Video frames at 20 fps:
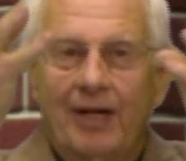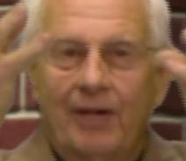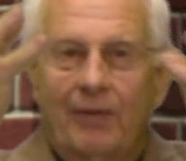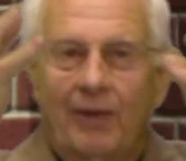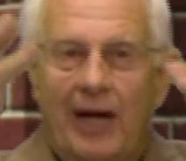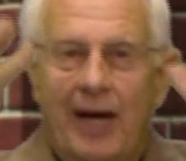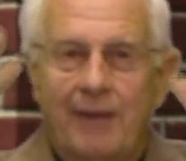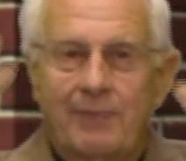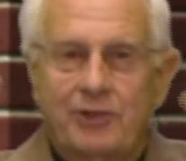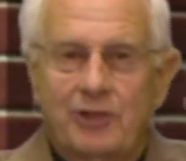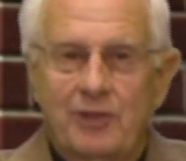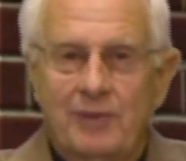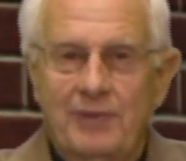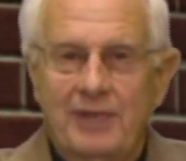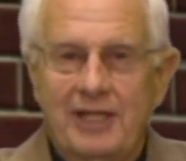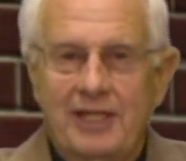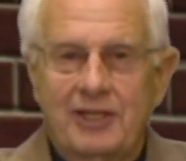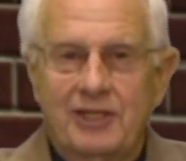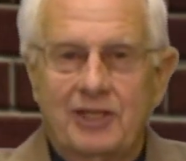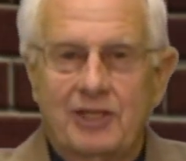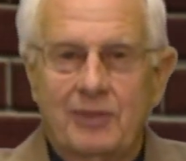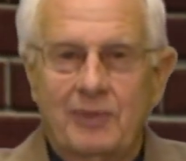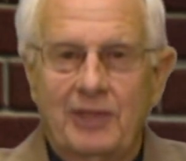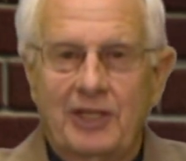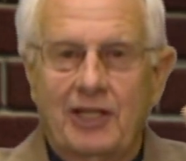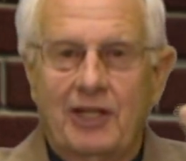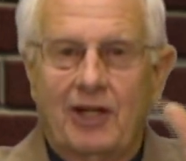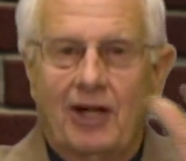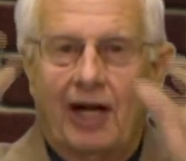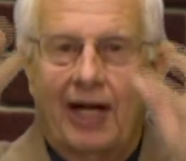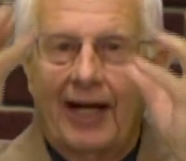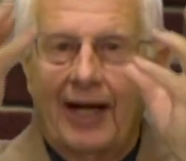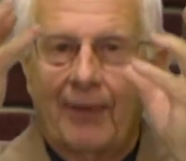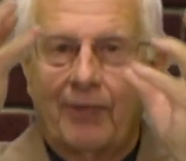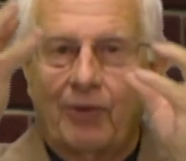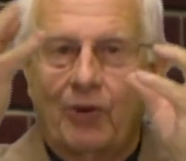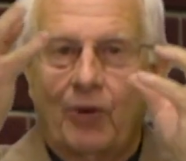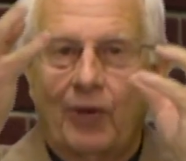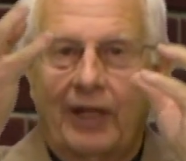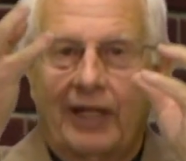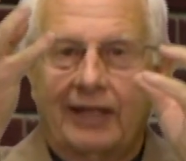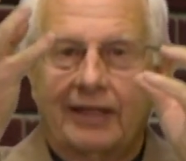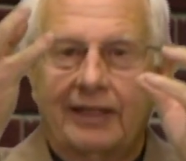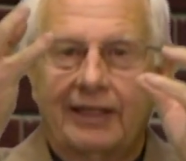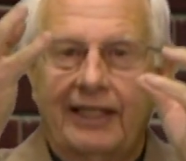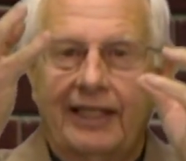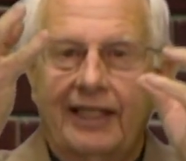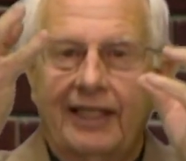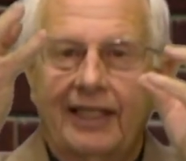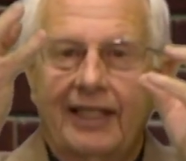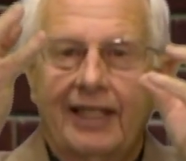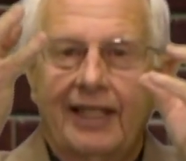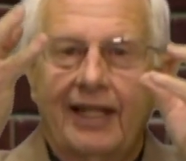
Rapture means to be caught up quickly,